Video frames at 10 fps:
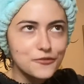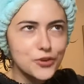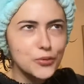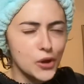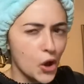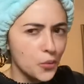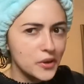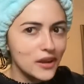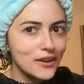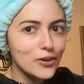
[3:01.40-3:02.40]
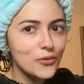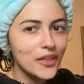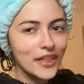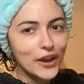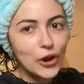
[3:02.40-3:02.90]
you know me, you know that,
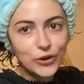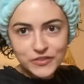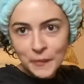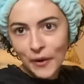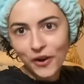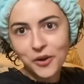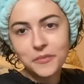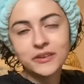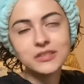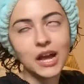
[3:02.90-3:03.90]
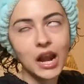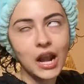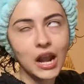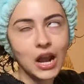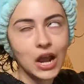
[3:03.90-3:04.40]
like, hurts my heart because I
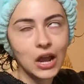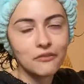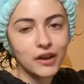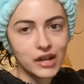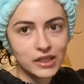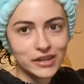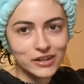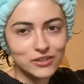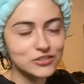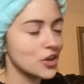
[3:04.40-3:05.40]
love eyeliner so